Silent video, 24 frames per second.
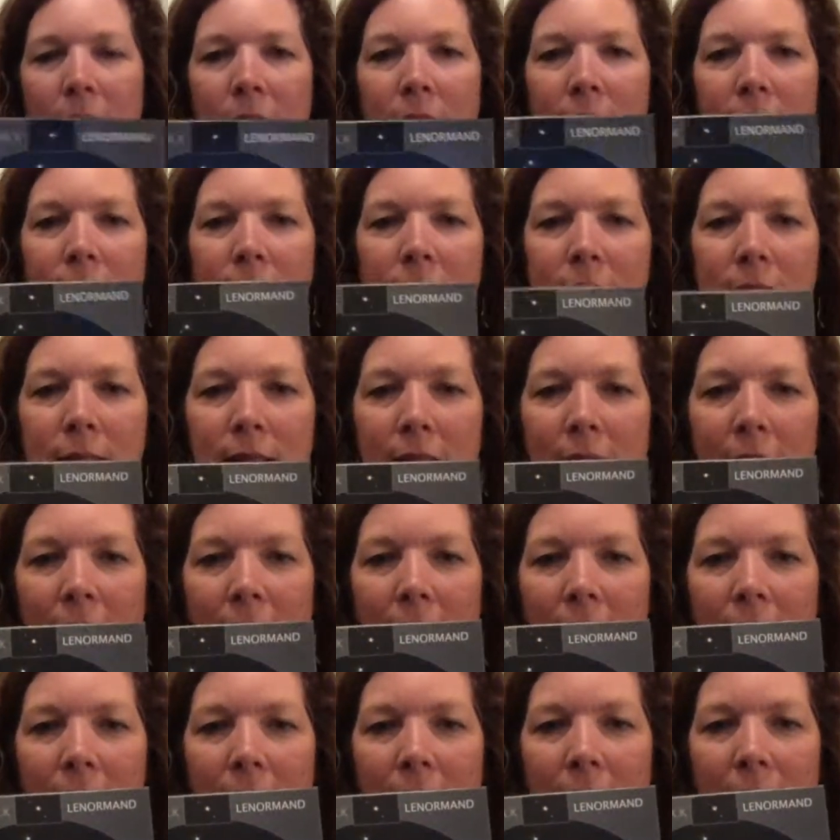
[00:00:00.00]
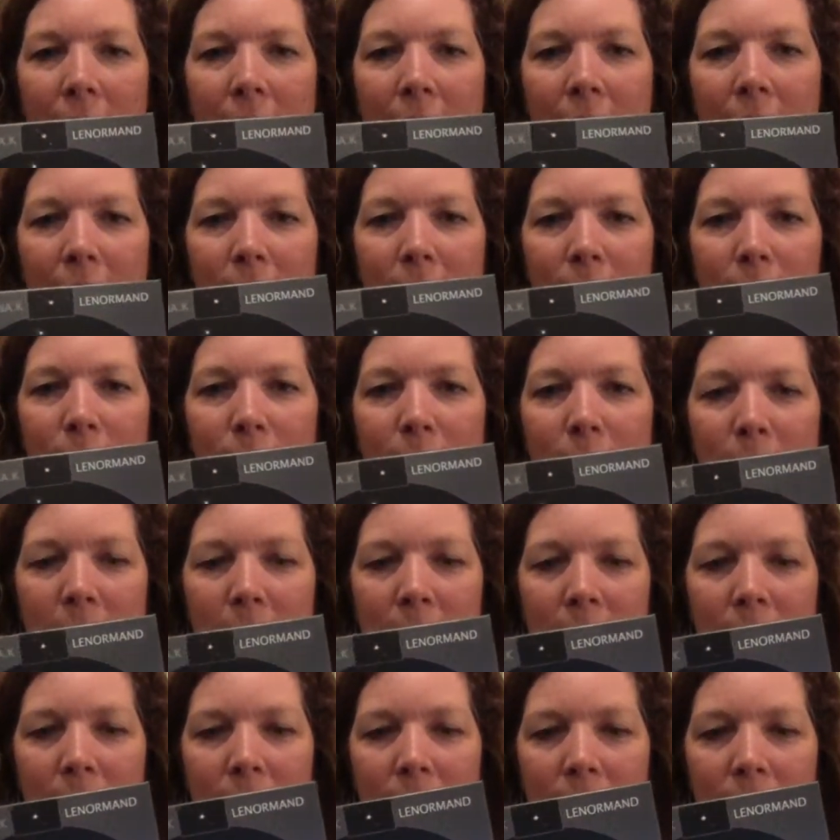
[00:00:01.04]
This is the Anna K
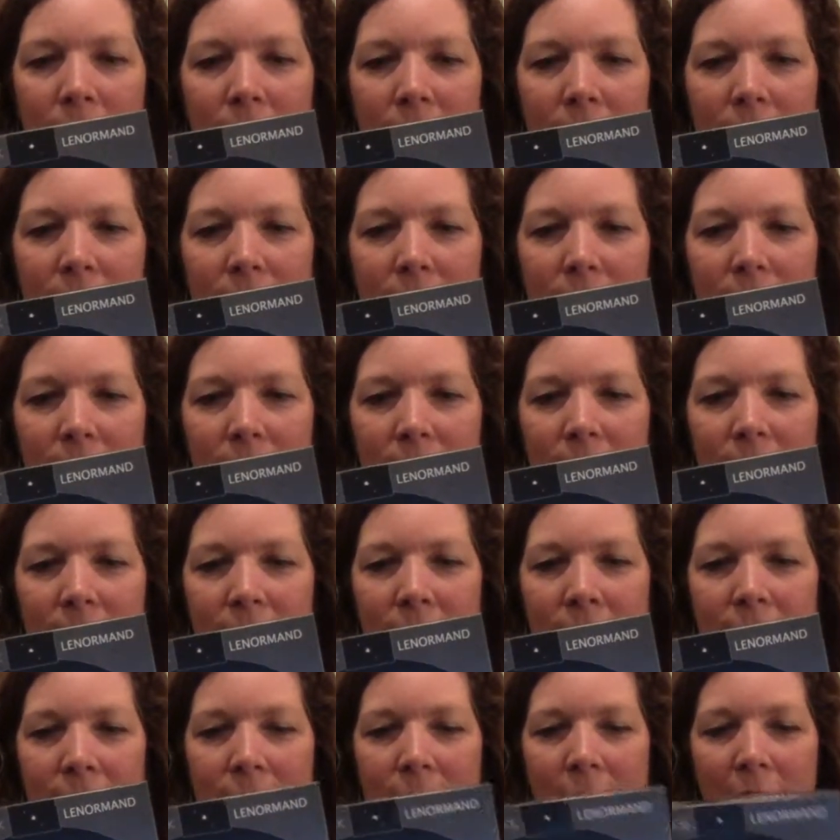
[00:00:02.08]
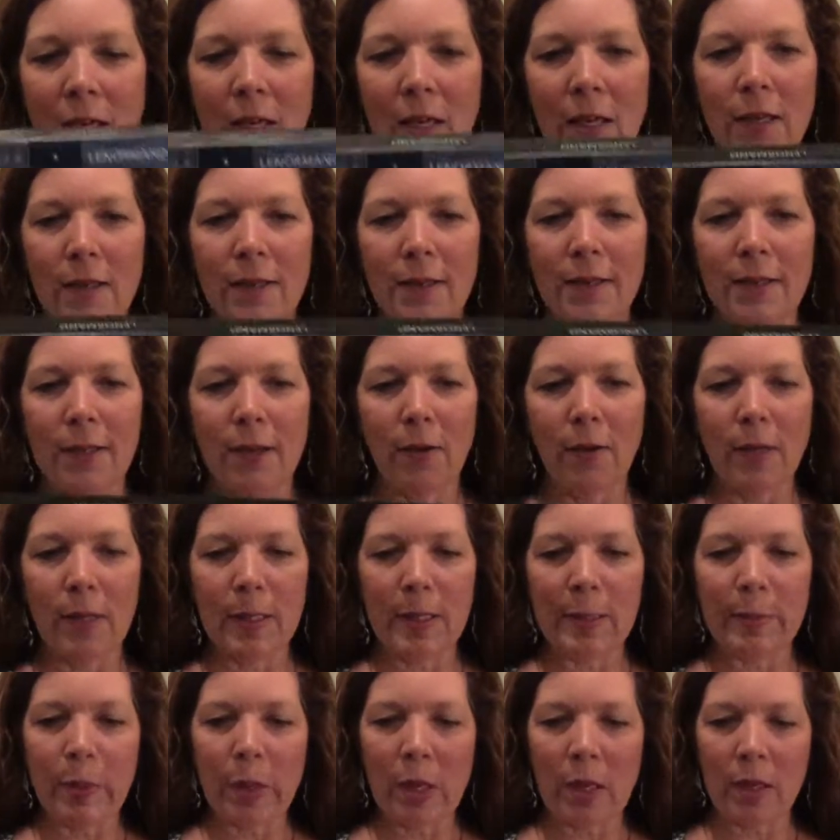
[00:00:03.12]
Lenormand. So this
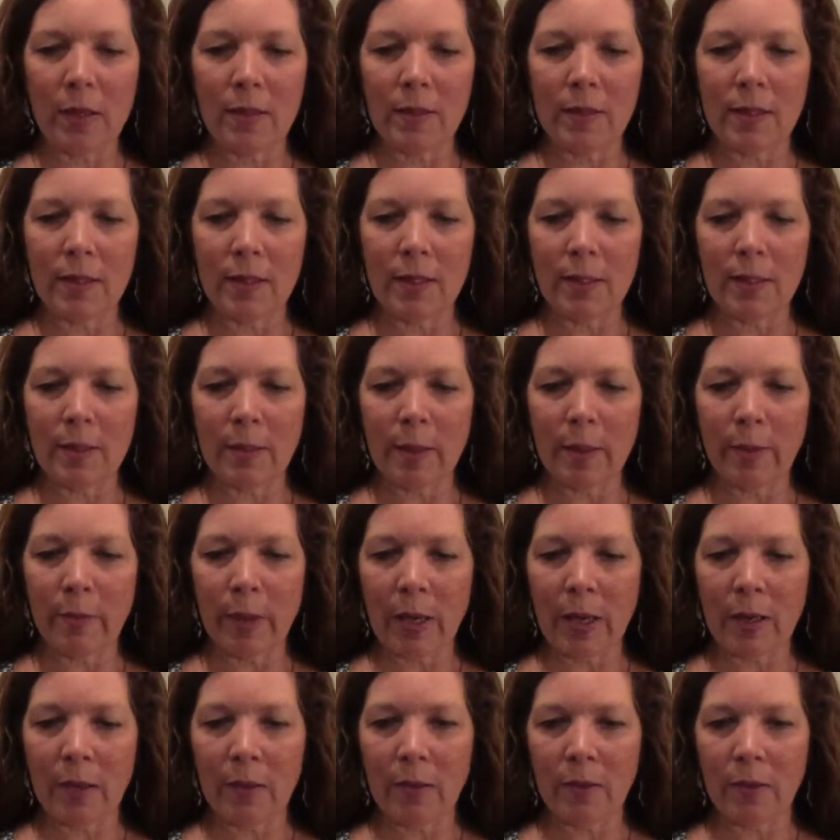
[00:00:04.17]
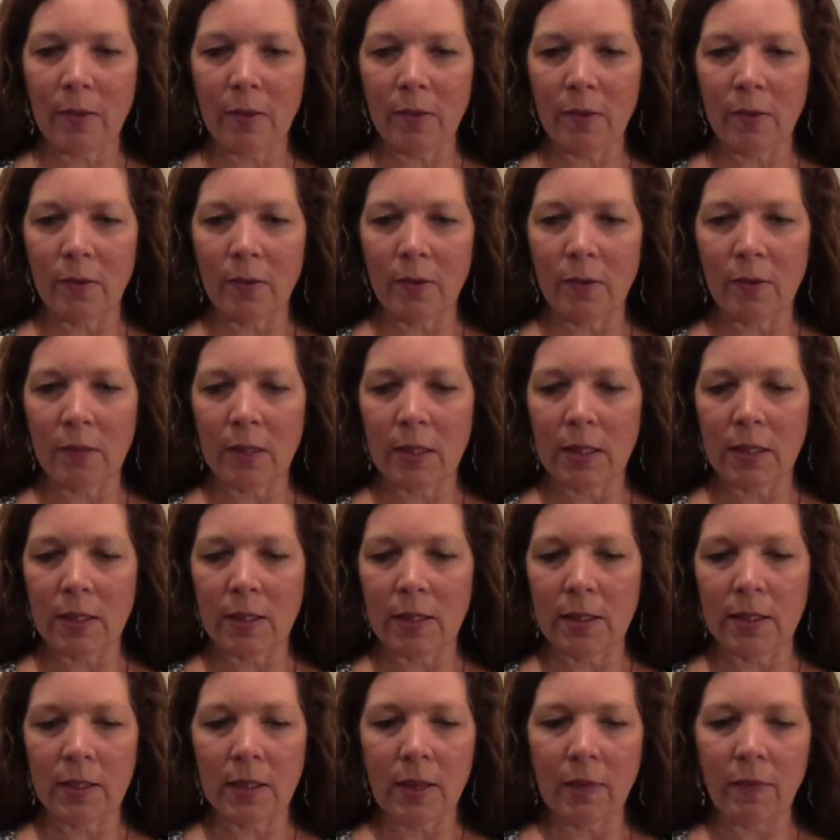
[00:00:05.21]
box is about
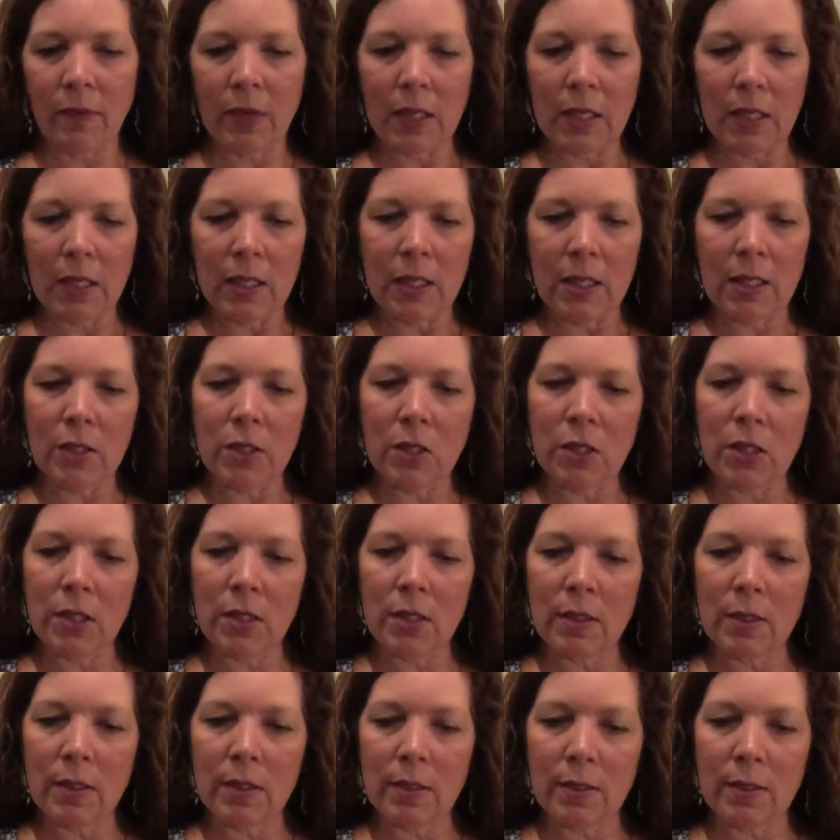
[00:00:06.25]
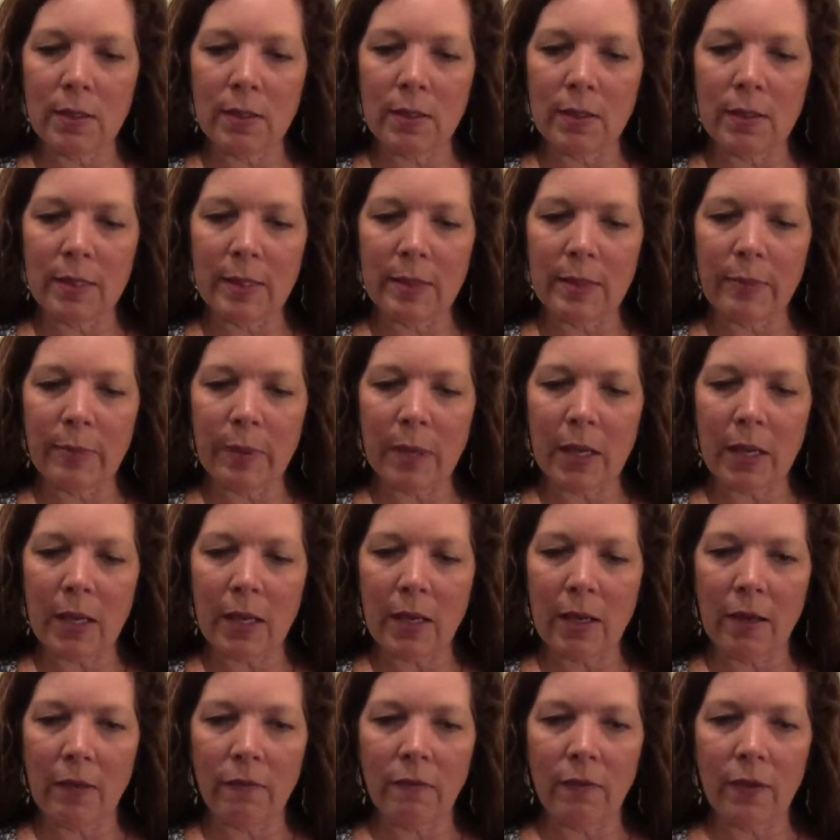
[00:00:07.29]
7 inches
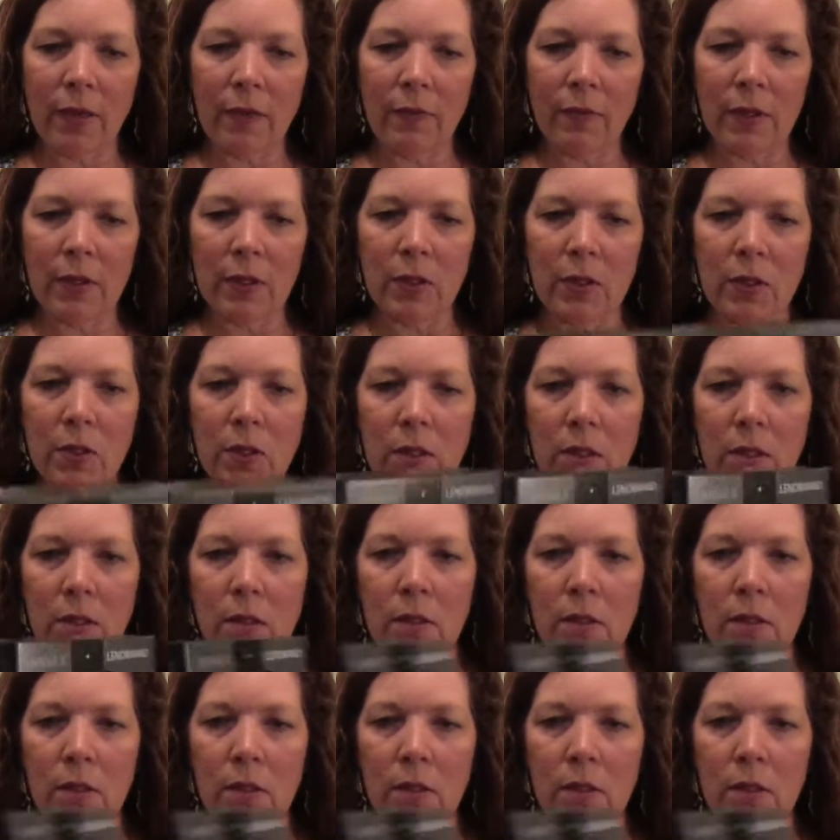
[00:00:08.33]
by 5 inches.